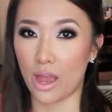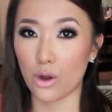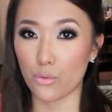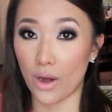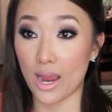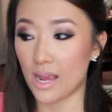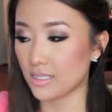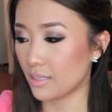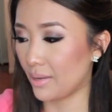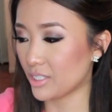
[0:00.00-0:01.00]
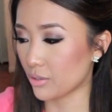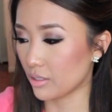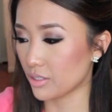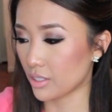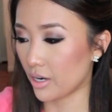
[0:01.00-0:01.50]
that gray
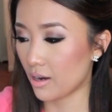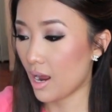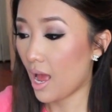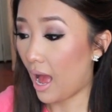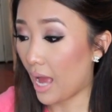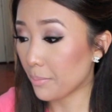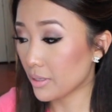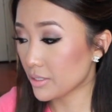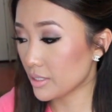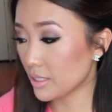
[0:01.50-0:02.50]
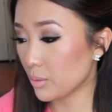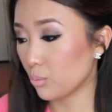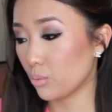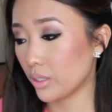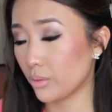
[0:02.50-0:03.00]
asymmetrical skirt. I personally
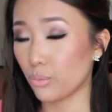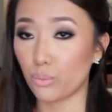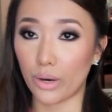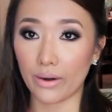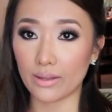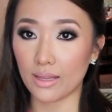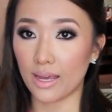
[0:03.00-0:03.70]
wouldn't wear it